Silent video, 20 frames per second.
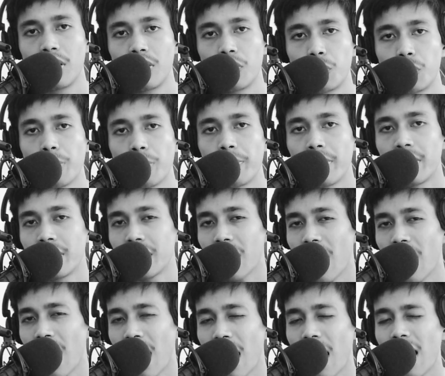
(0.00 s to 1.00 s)
to a very
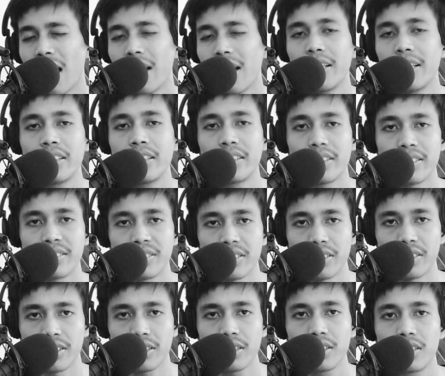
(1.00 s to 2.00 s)
high
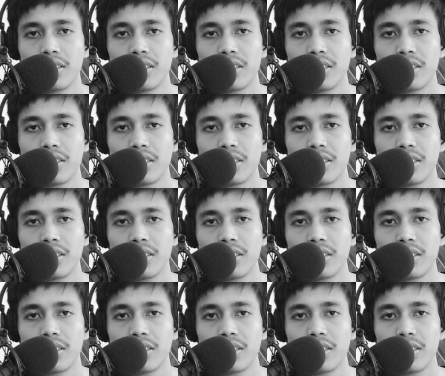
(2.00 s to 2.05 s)
intensity,